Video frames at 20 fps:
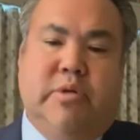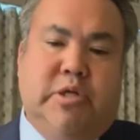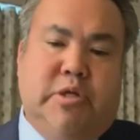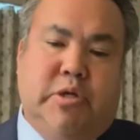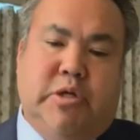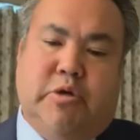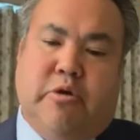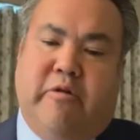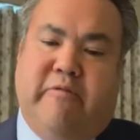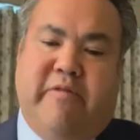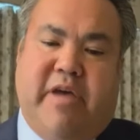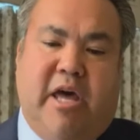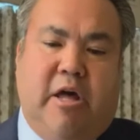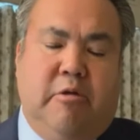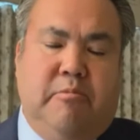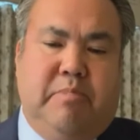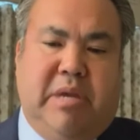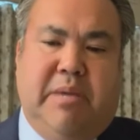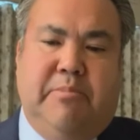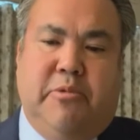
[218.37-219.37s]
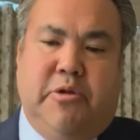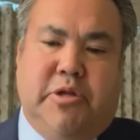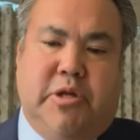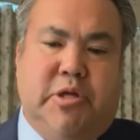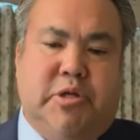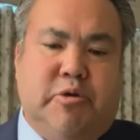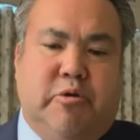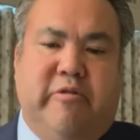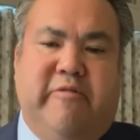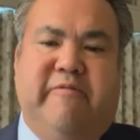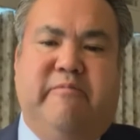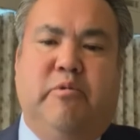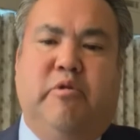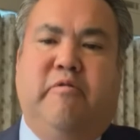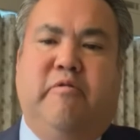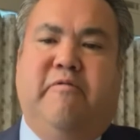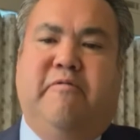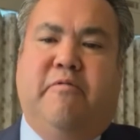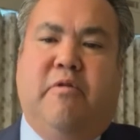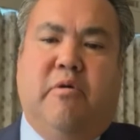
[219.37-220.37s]
sort of help people to sort of
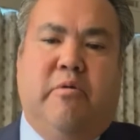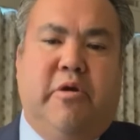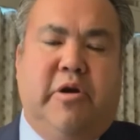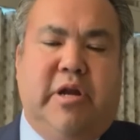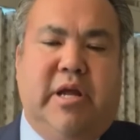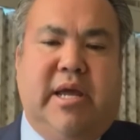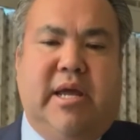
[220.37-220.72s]
move forward.